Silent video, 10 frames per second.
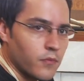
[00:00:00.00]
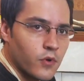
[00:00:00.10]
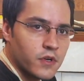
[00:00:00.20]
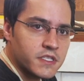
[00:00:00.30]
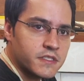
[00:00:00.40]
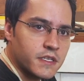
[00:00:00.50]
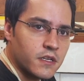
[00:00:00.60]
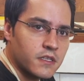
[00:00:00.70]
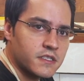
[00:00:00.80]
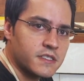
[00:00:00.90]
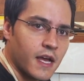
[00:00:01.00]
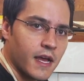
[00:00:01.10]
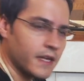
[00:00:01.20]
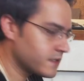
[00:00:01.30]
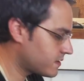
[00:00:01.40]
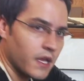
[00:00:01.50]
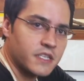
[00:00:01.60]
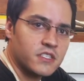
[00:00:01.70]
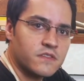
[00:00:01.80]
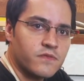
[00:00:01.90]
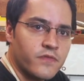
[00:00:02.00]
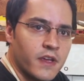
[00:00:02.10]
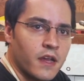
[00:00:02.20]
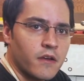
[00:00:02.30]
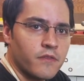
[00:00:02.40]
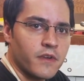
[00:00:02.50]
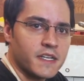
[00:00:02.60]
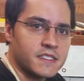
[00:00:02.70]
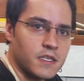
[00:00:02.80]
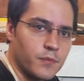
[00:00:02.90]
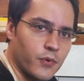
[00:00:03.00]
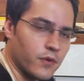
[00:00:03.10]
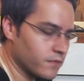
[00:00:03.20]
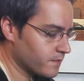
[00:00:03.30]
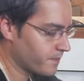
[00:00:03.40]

mortised in on the sides. It's just very, very simple.